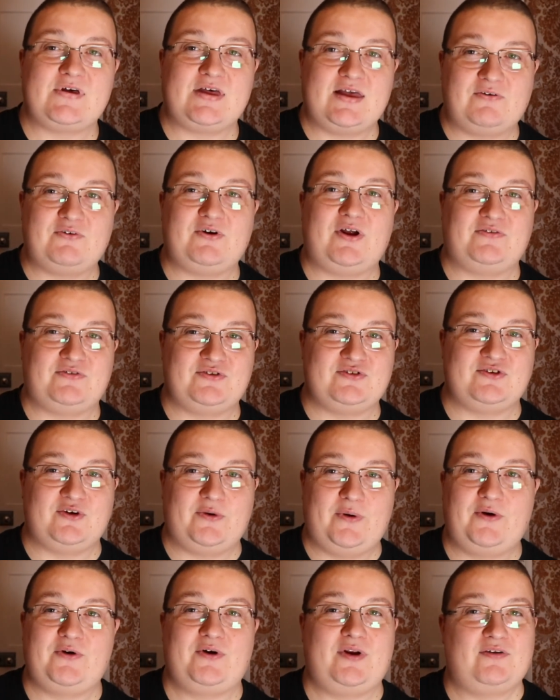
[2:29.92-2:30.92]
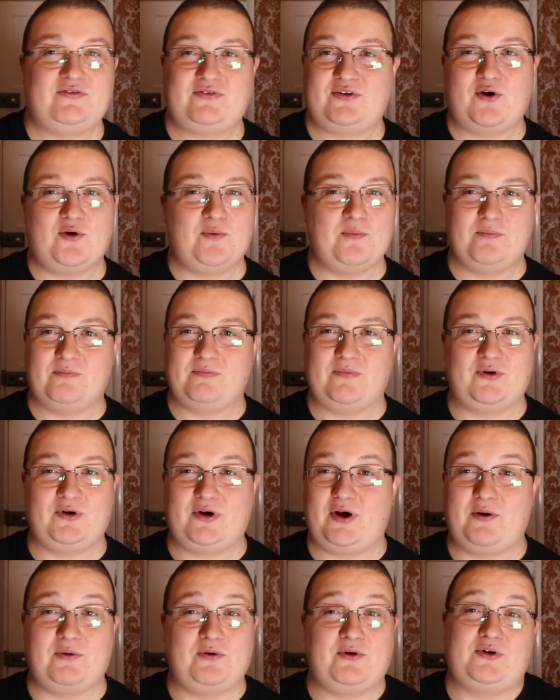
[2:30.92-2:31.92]
I'm gonna have to do it. I'm gonna have to
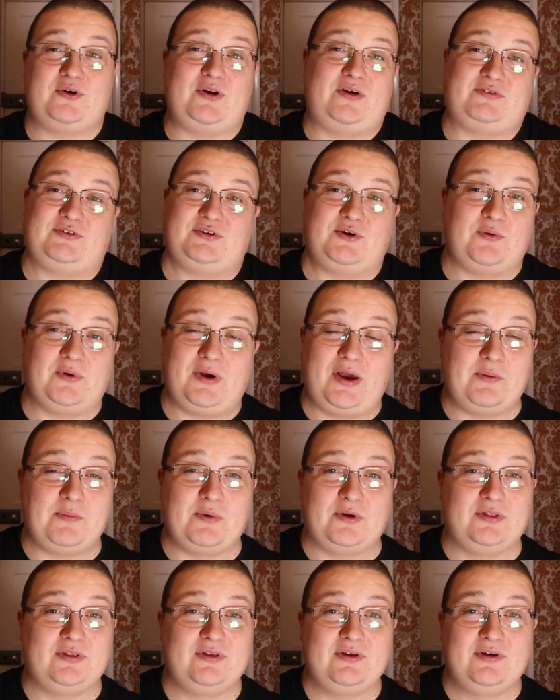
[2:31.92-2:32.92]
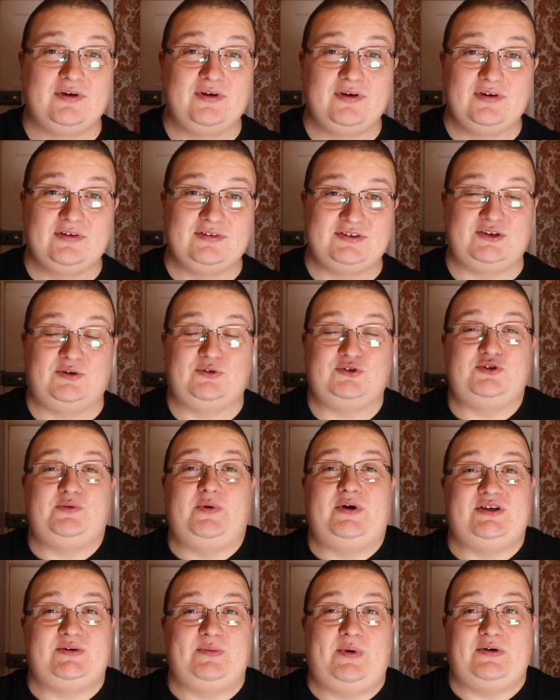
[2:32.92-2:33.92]
go and get one. There's no two
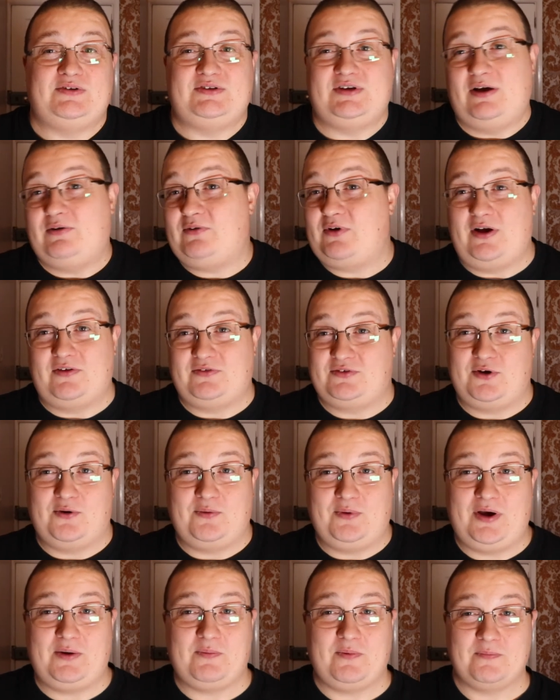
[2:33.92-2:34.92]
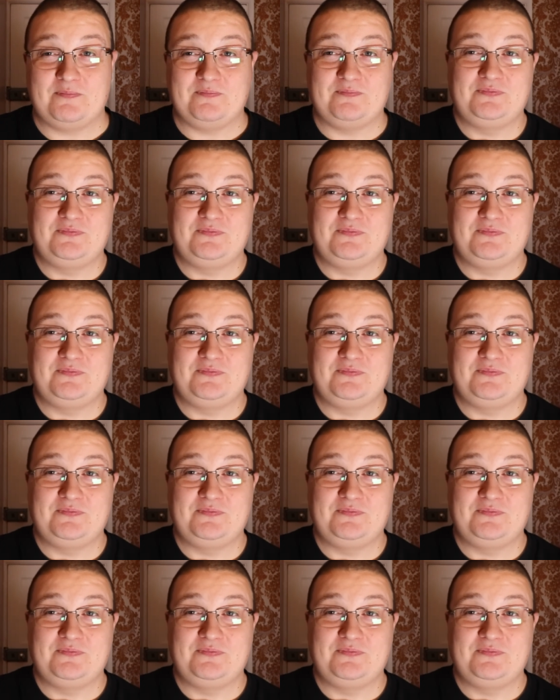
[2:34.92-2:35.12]
ways about it. I'm gonna have to go and get one.